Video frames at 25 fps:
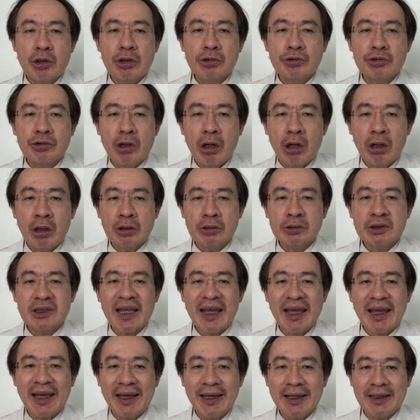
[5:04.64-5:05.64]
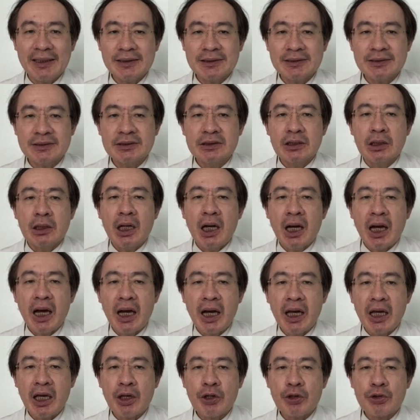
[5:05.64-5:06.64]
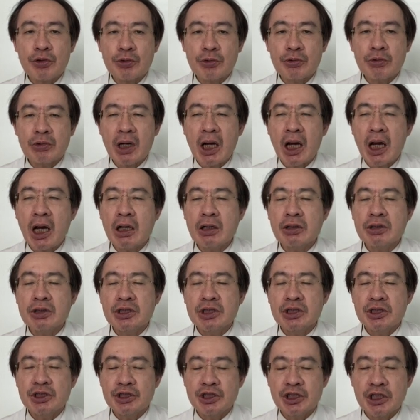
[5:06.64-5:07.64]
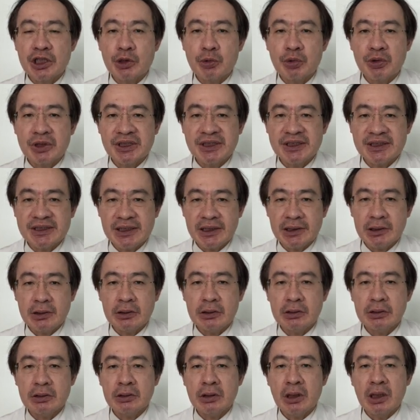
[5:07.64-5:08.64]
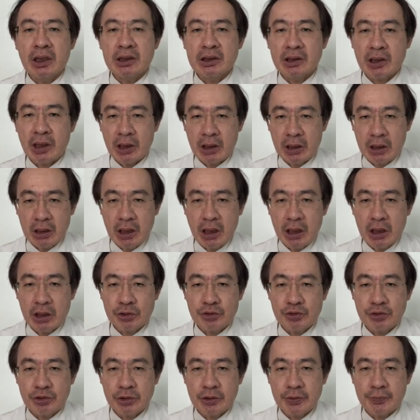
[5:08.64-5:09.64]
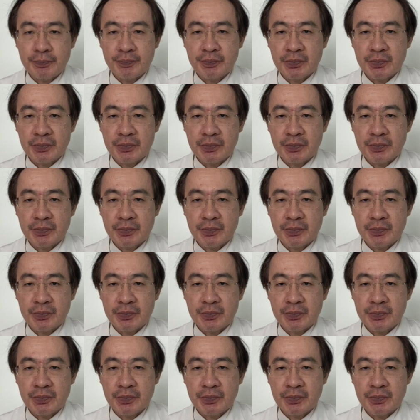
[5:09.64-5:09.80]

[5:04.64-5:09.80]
known as high throughput sequencing technology,